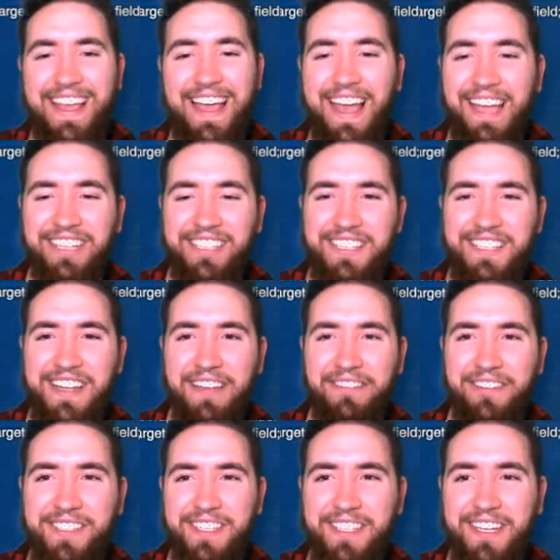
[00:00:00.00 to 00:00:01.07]
I just
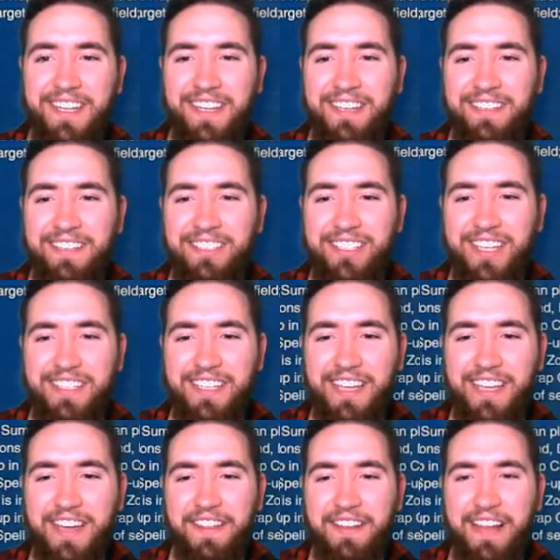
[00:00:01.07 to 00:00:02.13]
never see Jesse on the